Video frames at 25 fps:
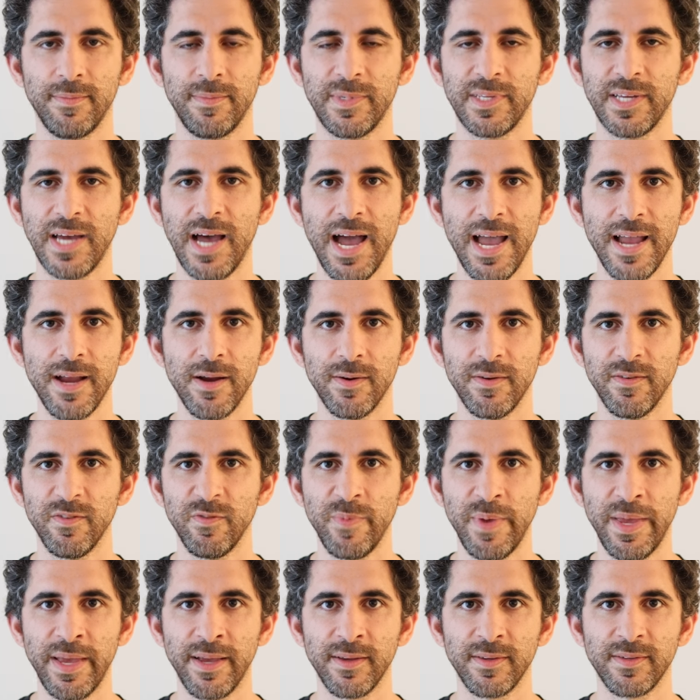tired of
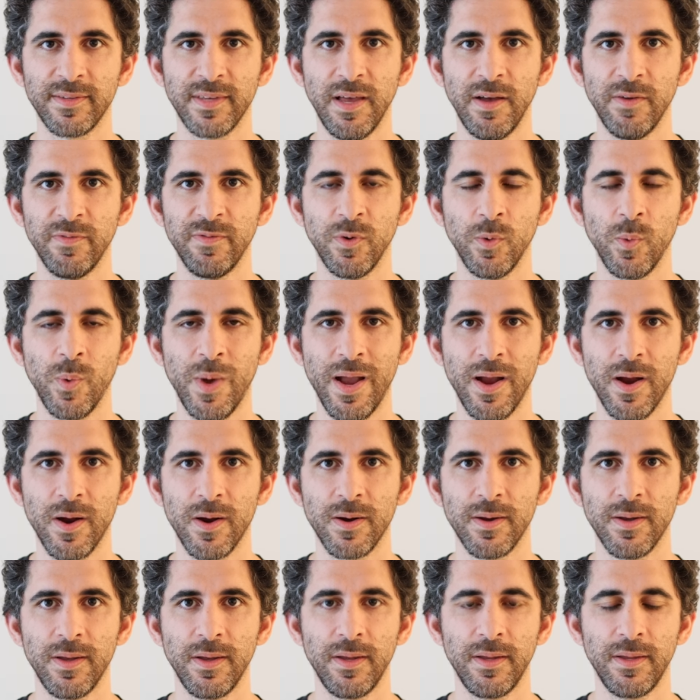being self
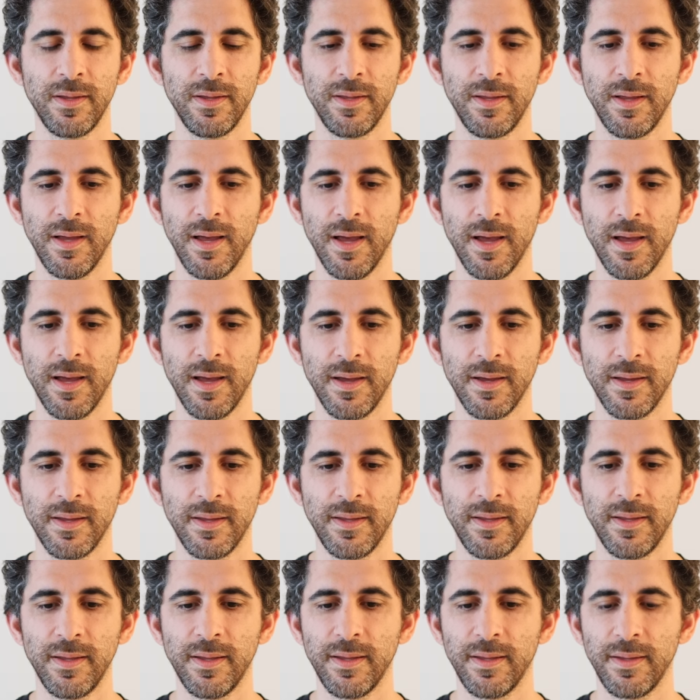aware. Uh,
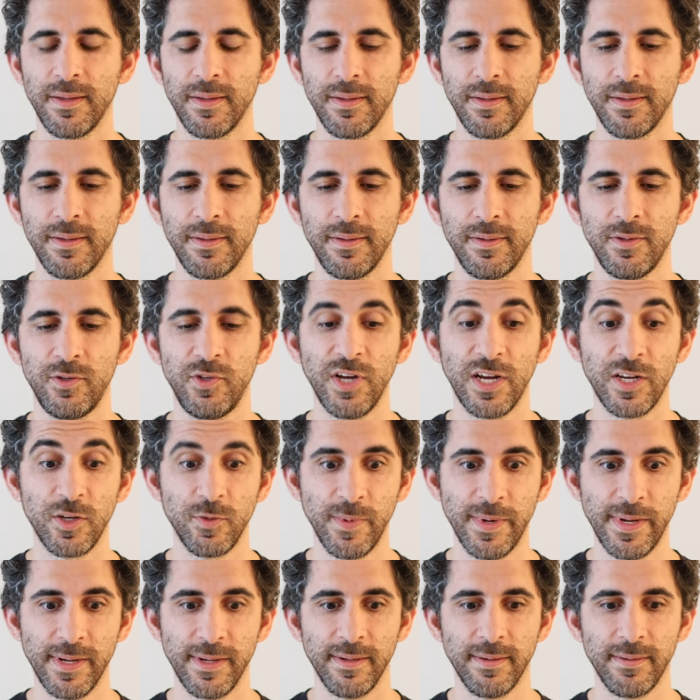
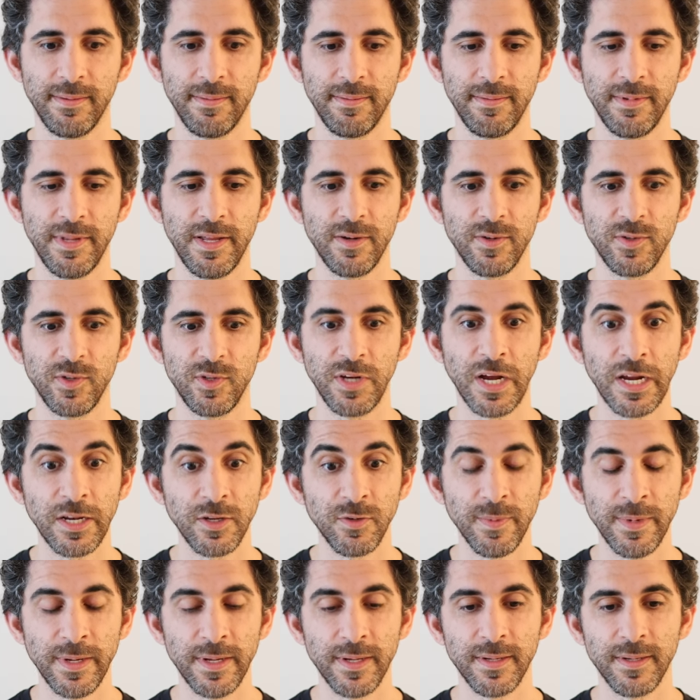judgment, there's
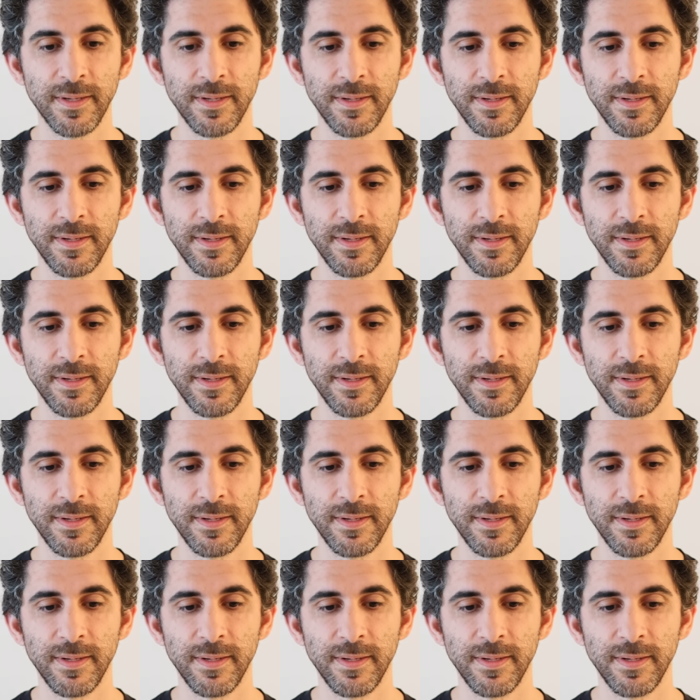judgment.